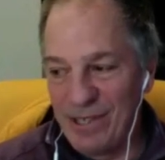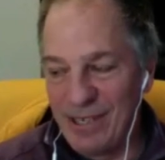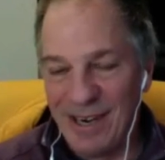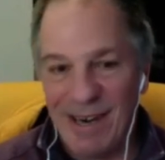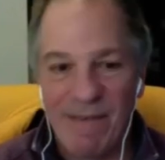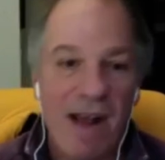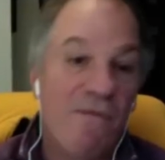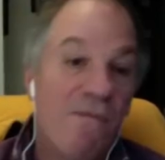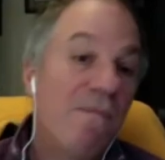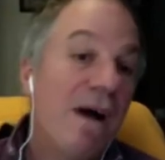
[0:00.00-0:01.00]

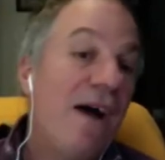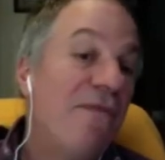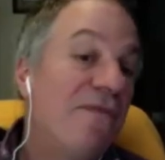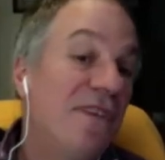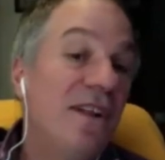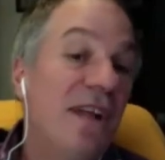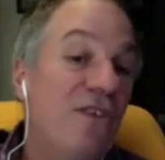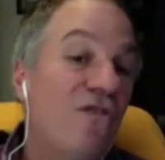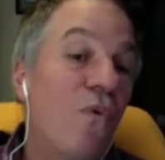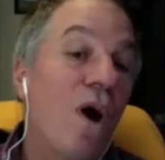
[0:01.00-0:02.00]
I've seen
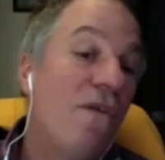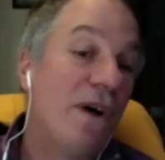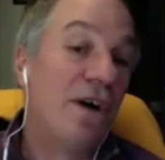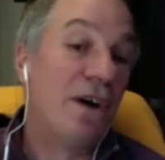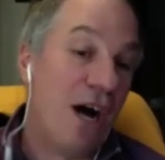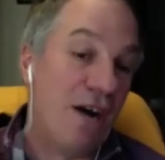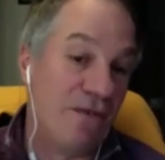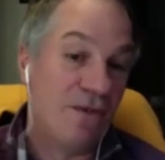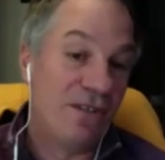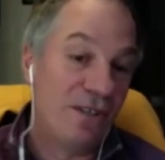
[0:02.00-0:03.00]
like 1,200 golf
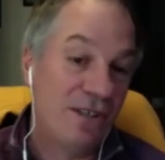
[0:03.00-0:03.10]
courses,